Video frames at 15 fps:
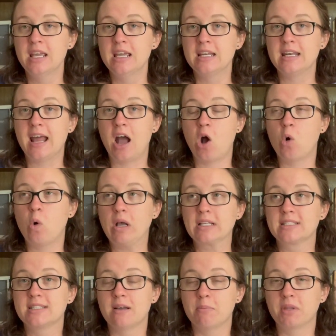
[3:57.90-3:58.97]
Now,
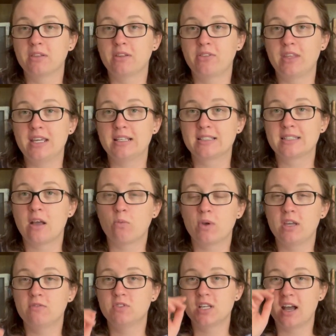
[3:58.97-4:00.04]
some of the things that
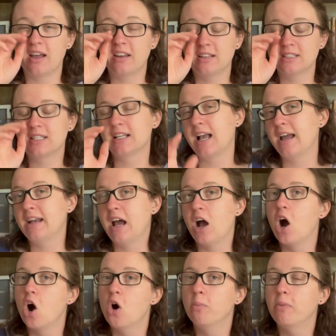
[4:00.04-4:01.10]
we've done to kind of
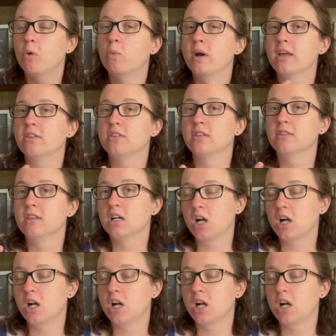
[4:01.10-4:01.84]
help with the